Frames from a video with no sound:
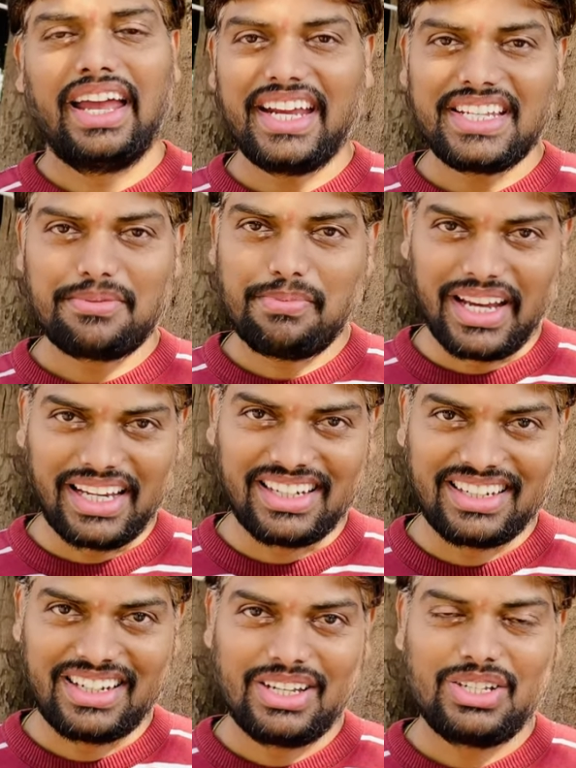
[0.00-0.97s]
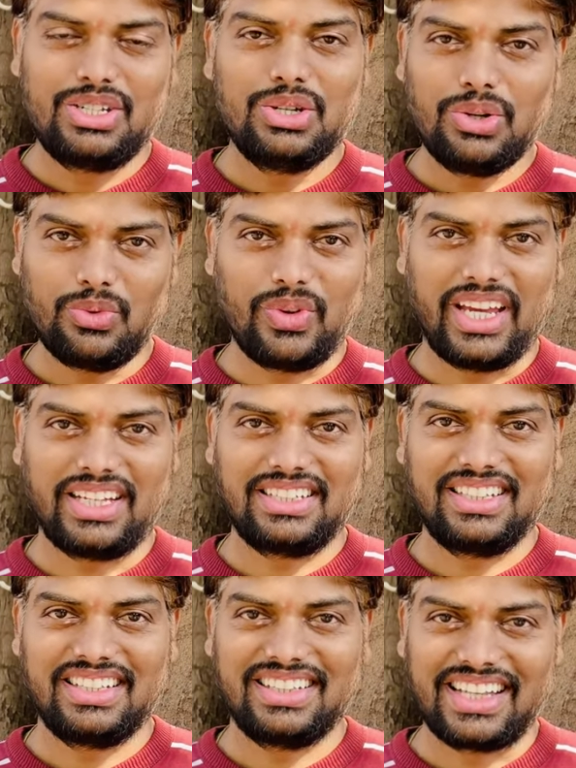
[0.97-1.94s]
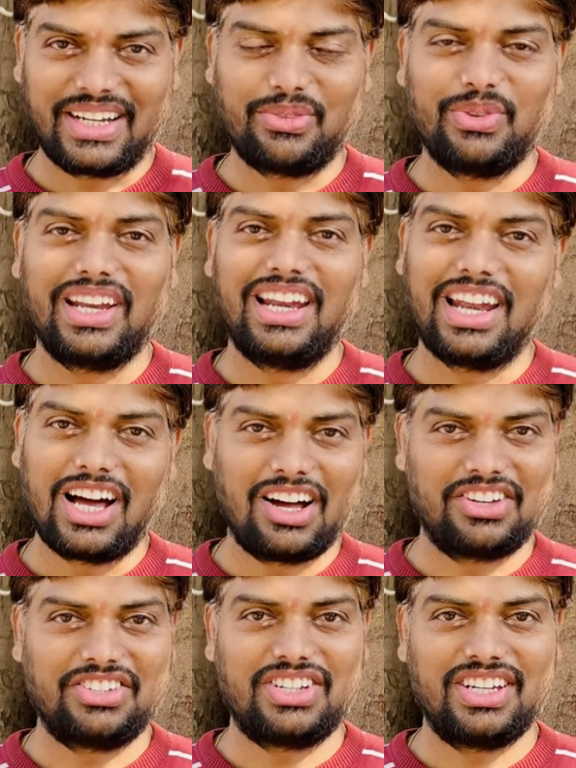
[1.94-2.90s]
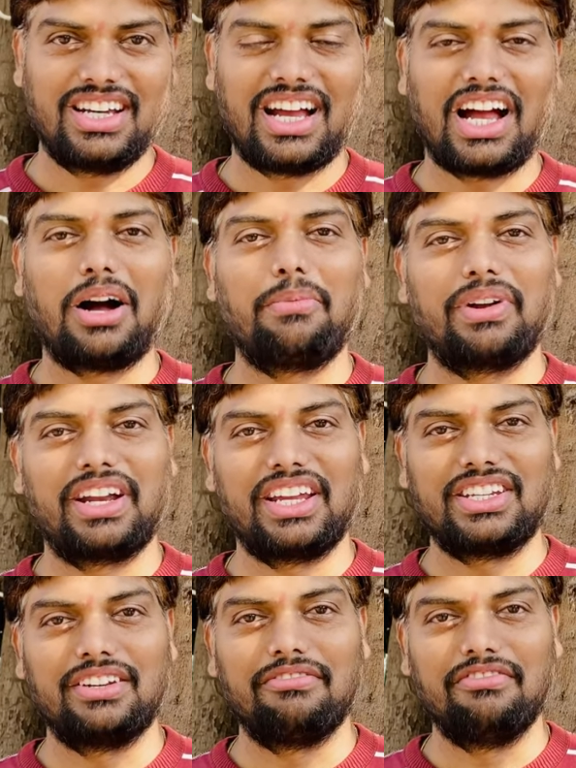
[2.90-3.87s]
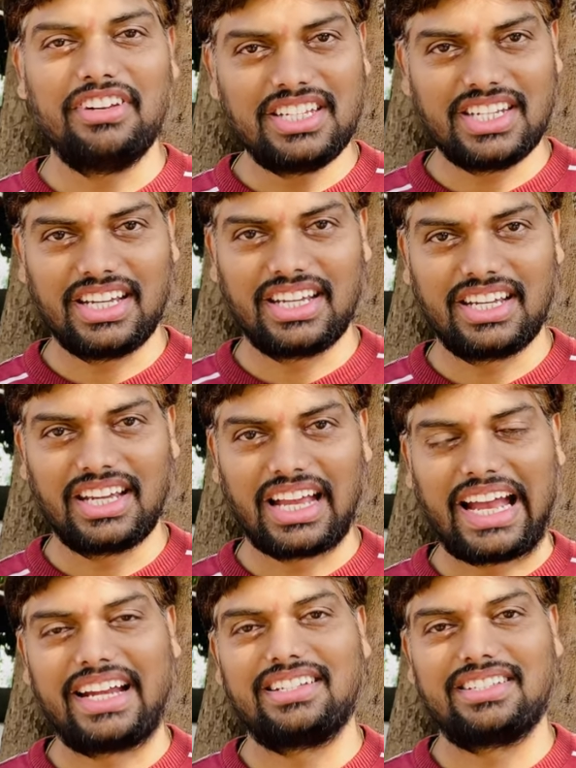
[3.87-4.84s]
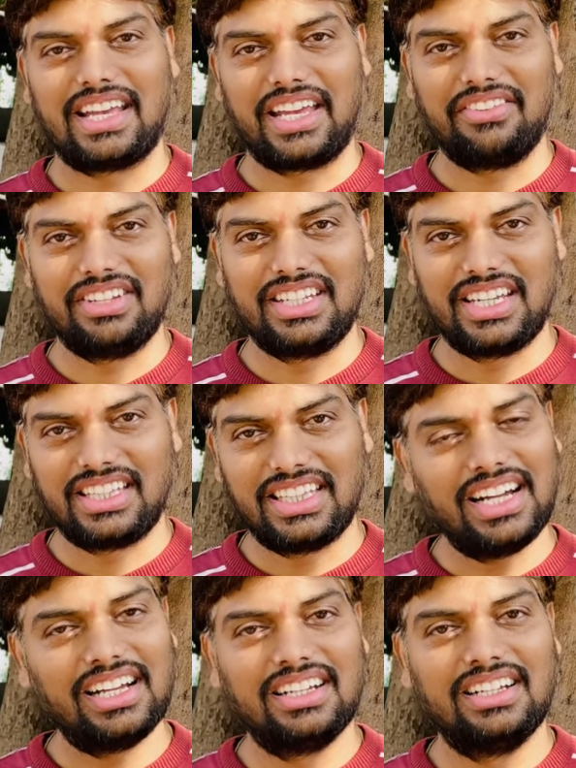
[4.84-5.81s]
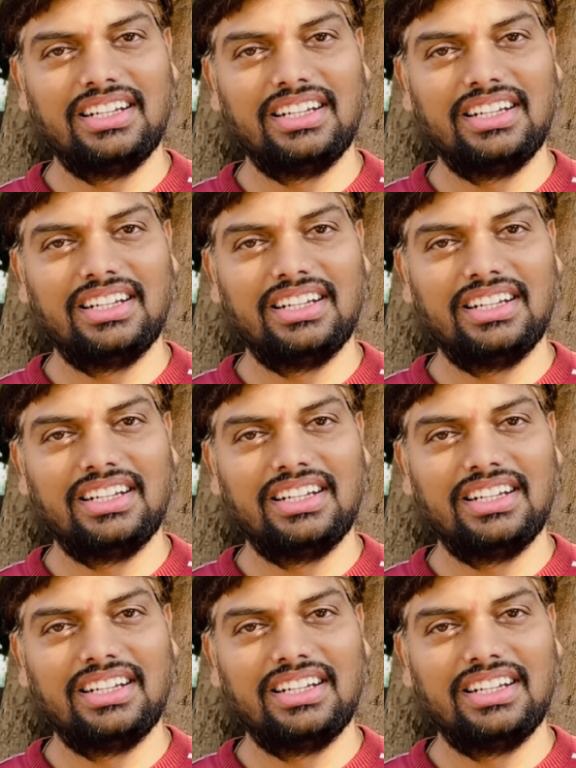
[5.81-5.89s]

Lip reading: It's been 2 weeks that we launched Operation Vijay at Saivijetha